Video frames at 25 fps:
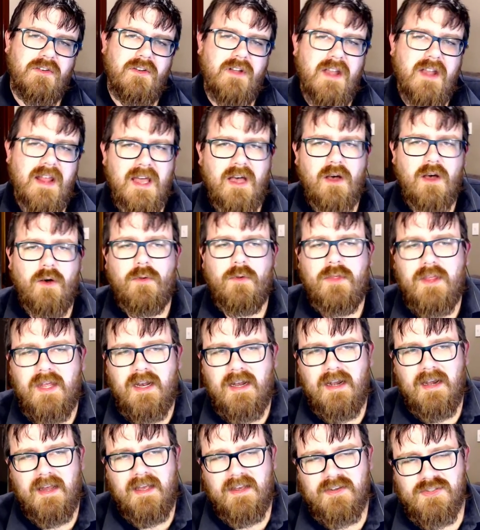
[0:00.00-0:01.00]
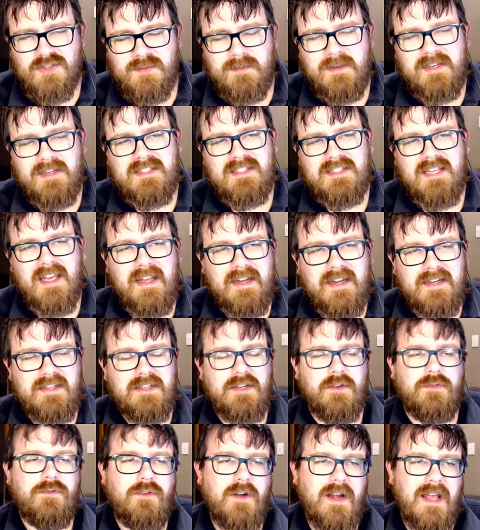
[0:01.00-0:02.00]
now that allows me to take
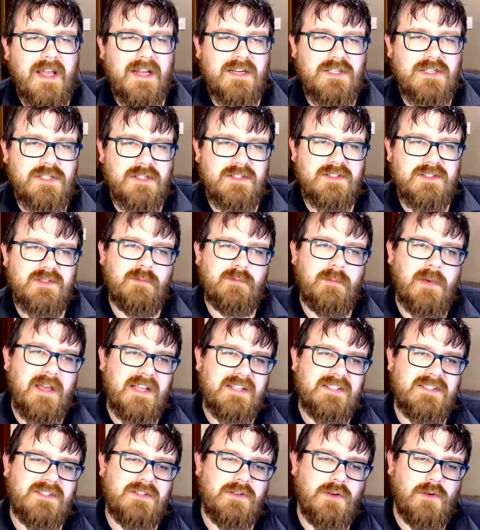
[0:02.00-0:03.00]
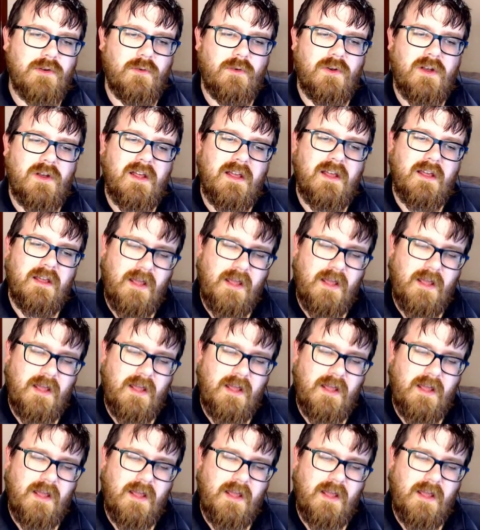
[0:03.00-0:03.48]
different actions based on